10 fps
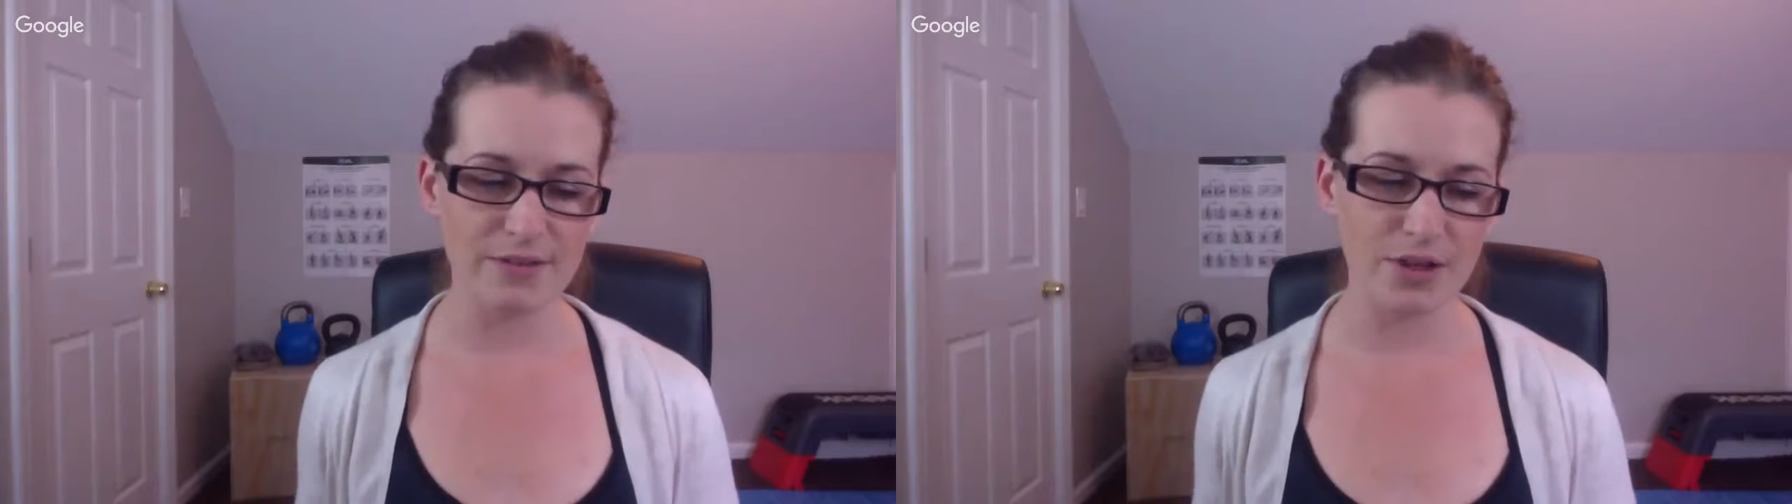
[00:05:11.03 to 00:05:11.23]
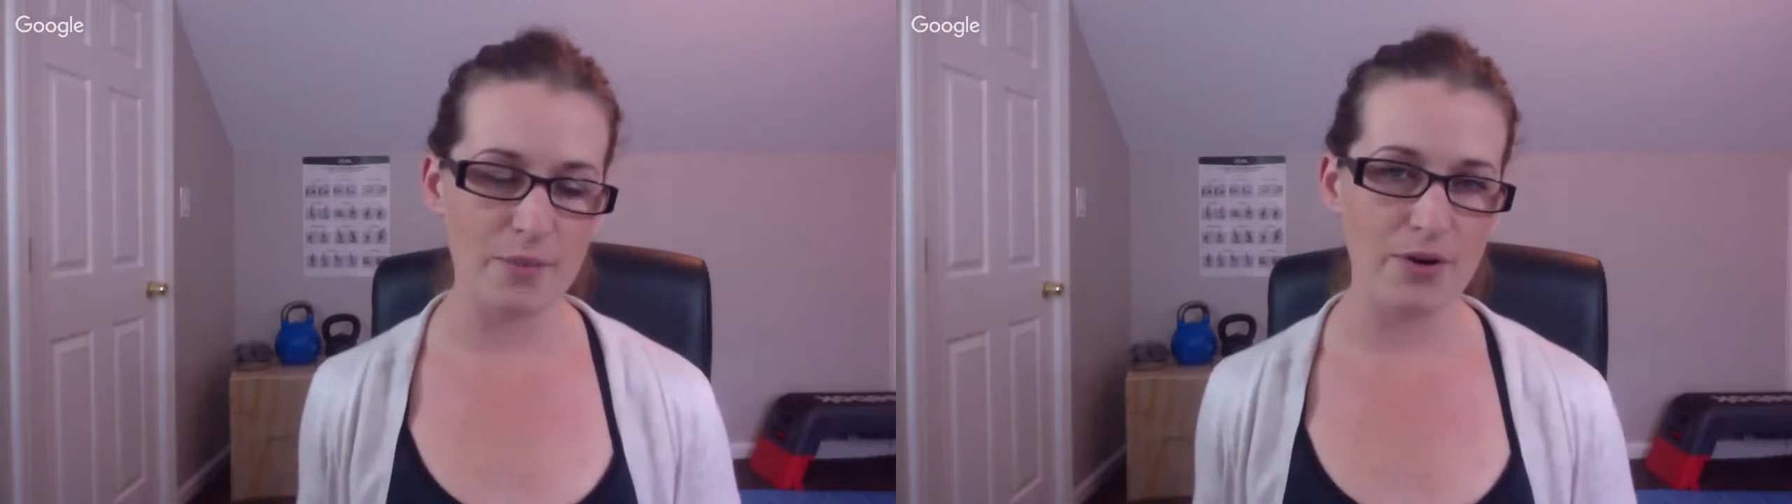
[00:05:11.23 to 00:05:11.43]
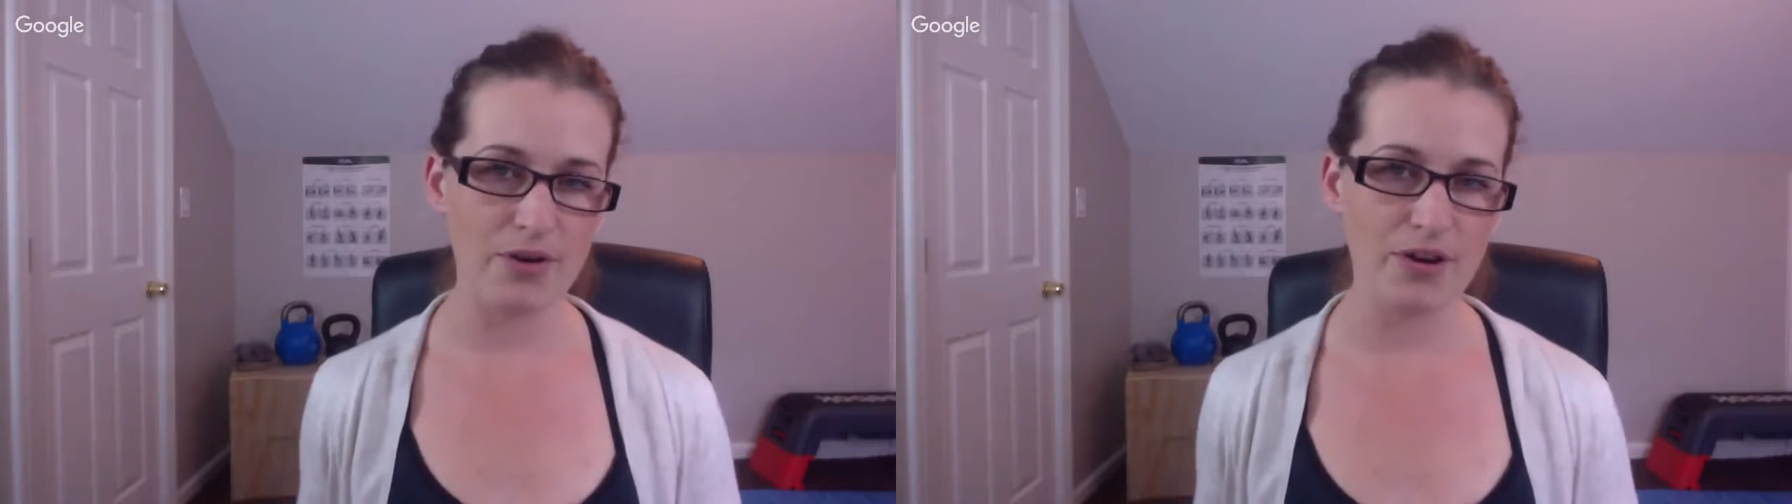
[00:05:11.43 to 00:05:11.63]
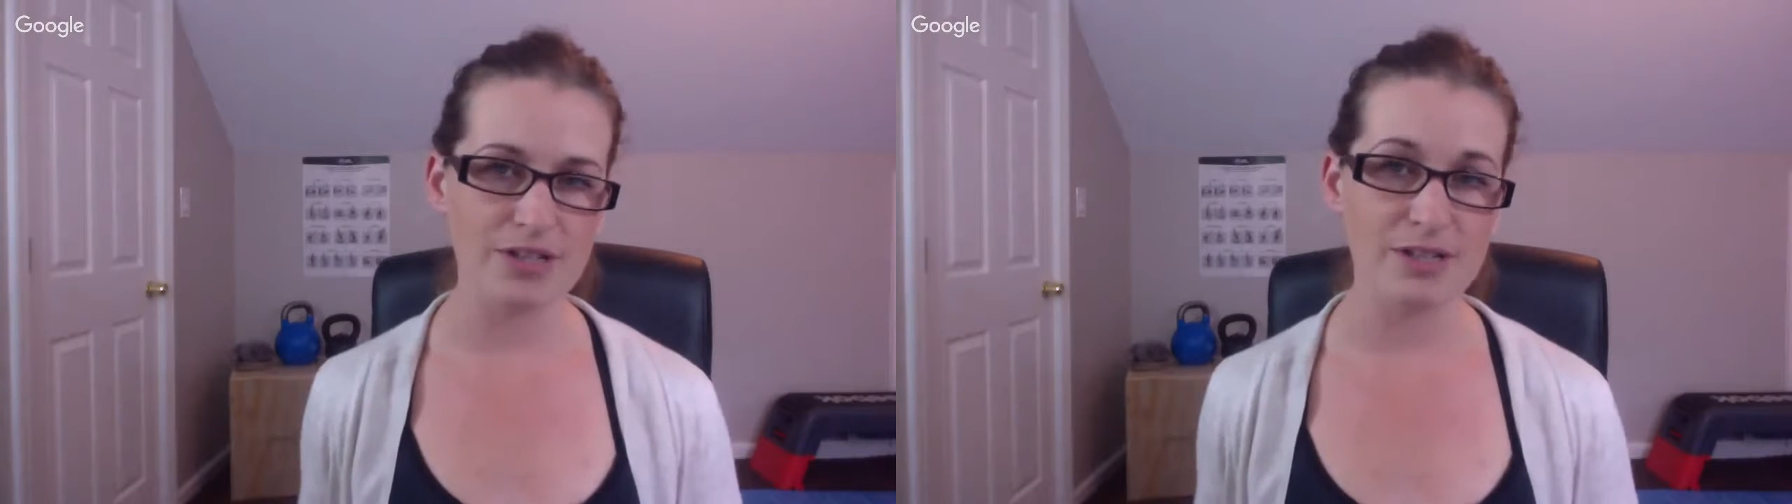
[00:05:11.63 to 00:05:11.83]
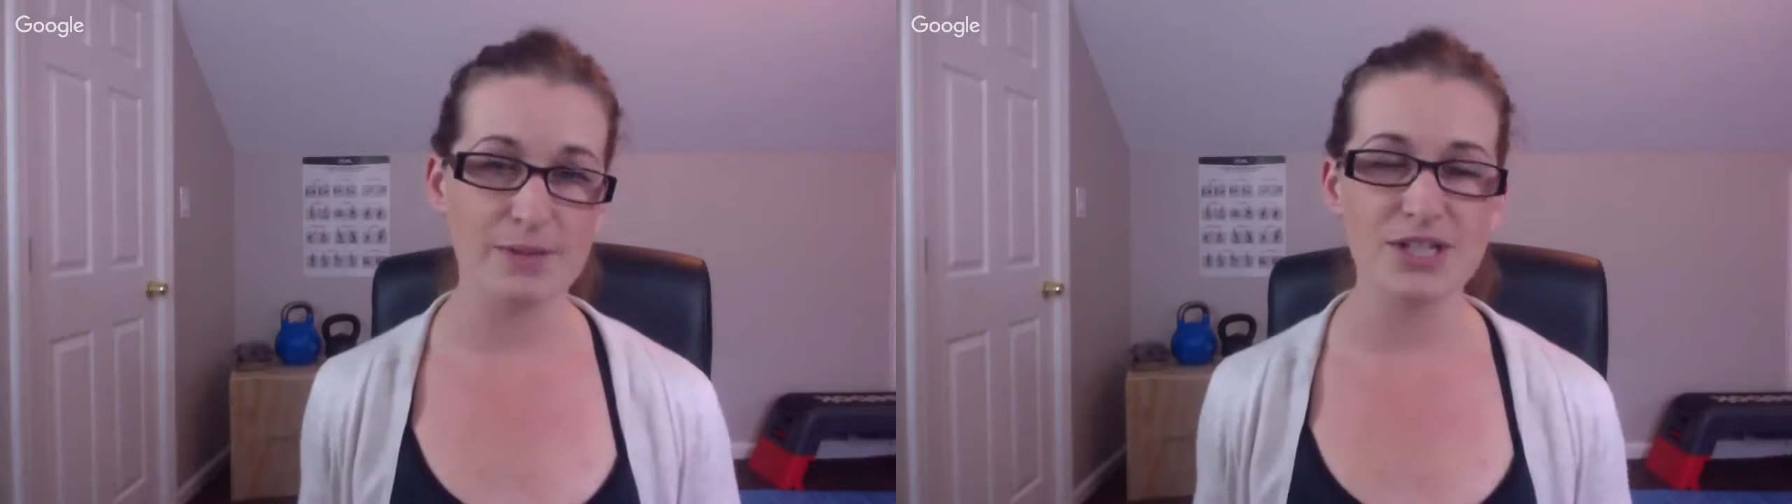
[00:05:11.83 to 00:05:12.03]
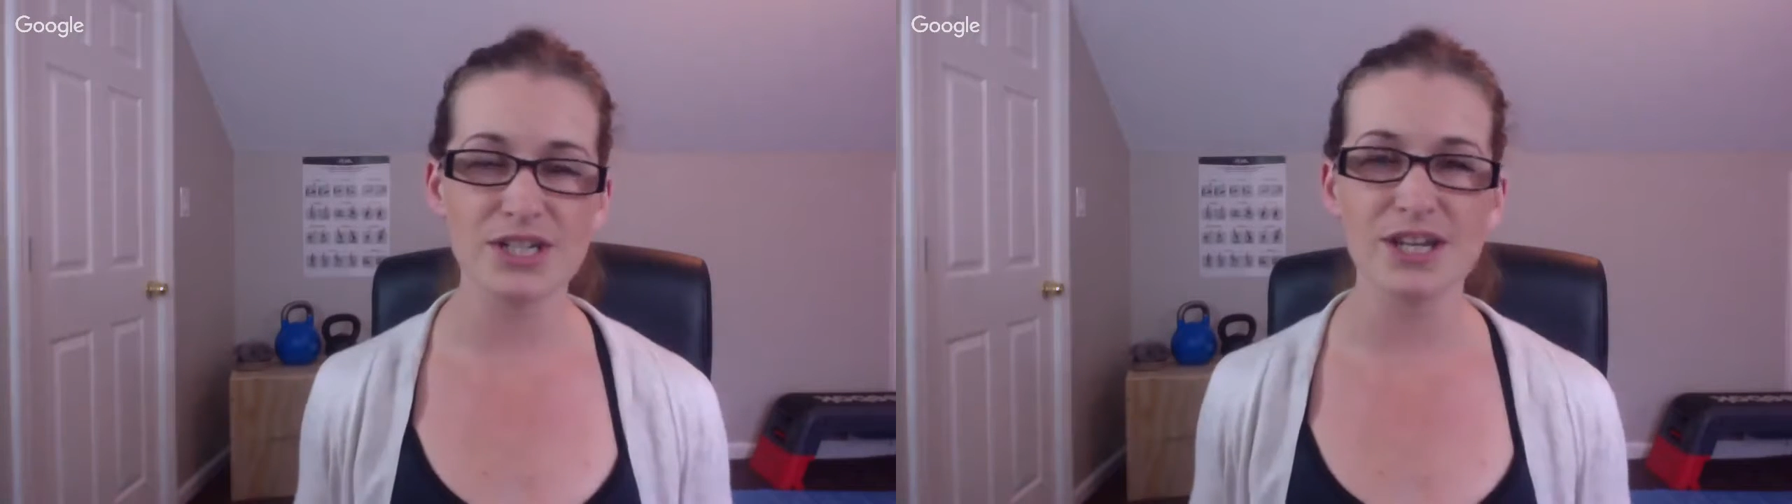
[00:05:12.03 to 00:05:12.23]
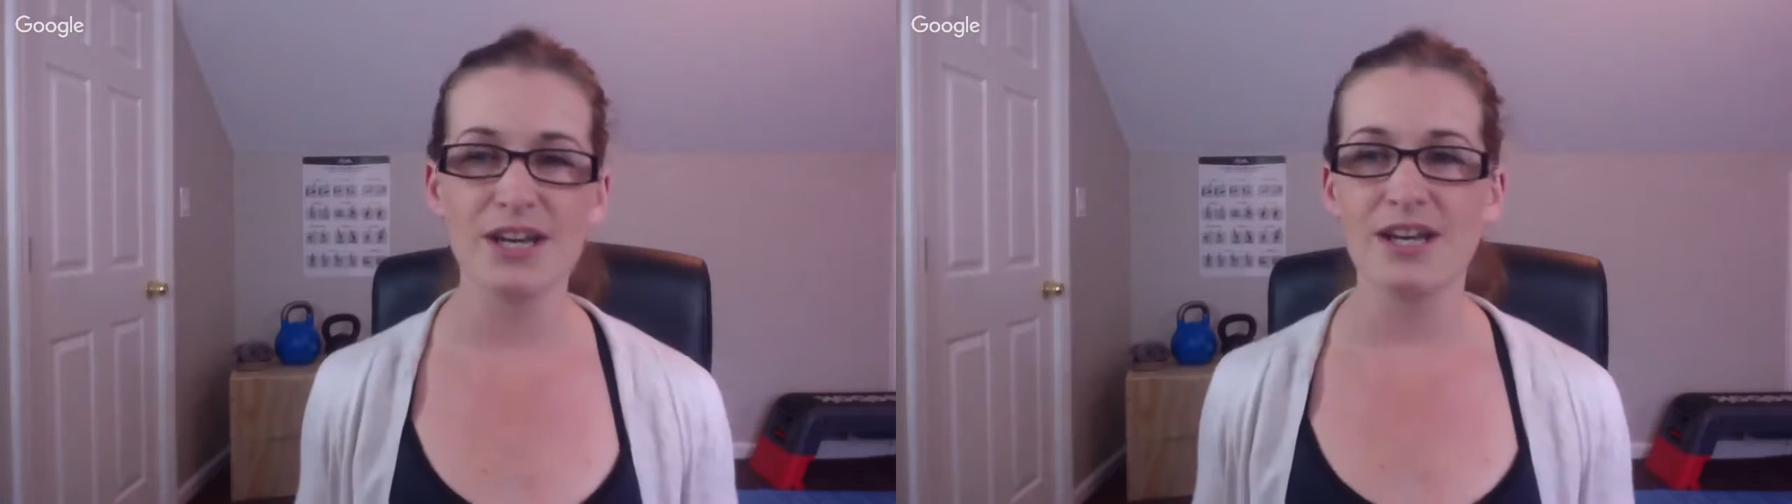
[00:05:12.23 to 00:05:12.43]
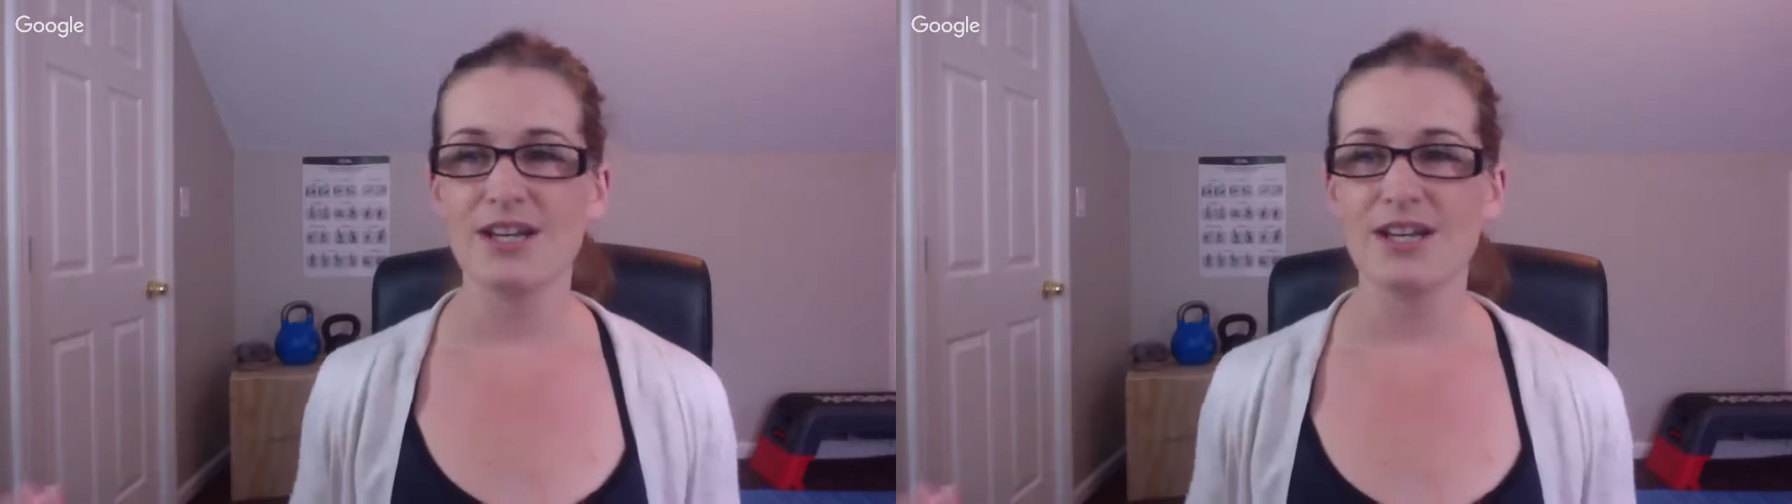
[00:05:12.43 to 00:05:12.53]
come across, especially